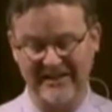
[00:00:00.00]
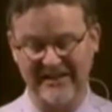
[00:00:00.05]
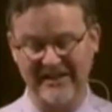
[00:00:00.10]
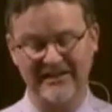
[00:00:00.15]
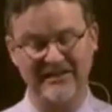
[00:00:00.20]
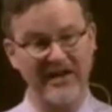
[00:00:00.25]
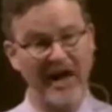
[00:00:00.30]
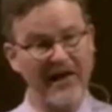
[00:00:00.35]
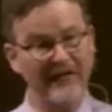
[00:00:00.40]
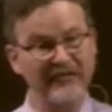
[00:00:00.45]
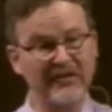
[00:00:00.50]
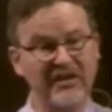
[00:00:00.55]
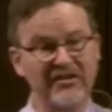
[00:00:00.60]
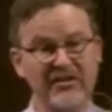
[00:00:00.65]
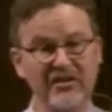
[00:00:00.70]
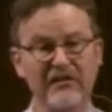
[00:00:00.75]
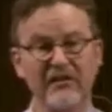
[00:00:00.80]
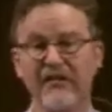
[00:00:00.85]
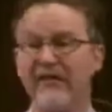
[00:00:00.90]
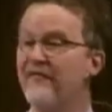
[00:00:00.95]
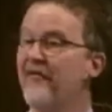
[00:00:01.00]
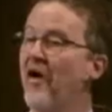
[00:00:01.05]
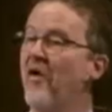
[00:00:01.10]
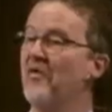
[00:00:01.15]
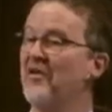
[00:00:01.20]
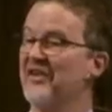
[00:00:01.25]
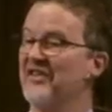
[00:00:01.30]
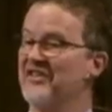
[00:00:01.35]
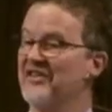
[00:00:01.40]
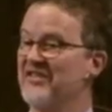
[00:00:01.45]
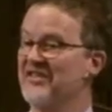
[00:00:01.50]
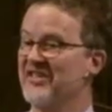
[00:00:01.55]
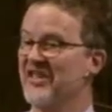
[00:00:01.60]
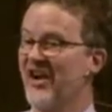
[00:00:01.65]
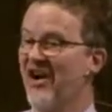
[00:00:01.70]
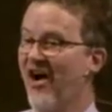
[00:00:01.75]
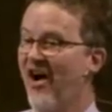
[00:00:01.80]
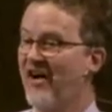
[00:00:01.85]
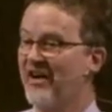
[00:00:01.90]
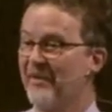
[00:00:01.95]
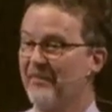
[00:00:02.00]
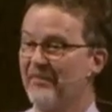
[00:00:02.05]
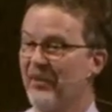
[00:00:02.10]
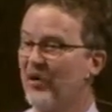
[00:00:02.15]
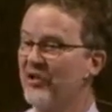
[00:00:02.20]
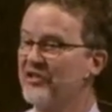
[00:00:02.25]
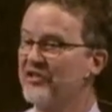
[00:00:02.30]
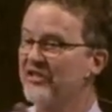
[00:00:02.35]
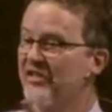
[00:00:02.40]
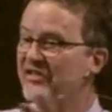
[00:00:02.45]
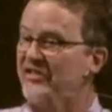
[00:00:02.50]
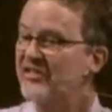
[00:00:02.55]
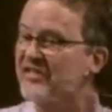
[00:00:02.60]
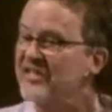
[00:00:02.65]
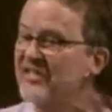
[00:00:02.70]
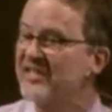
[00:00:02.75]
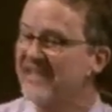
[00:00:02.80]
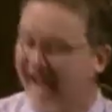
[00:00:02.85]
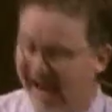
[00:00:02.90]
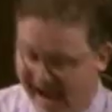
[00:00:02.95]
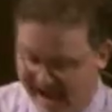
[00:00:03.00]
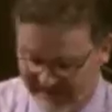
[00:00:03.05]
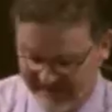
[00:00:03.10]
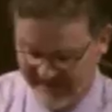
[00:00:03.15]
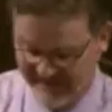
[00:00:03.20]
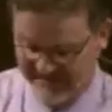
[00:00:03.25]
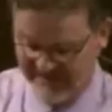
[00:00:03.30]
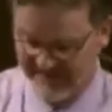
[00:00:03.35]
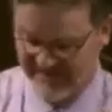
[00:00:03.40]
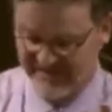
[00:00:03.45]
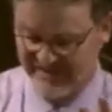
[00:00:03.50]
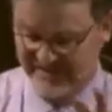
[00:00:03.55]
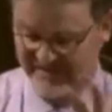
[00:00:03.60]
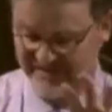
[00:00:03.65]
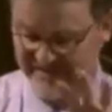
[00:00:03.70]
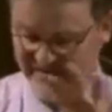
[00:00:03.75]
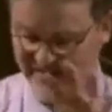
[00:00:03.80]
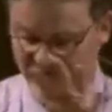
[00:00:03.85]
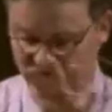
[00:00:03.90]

Love doesn't focus on a person's status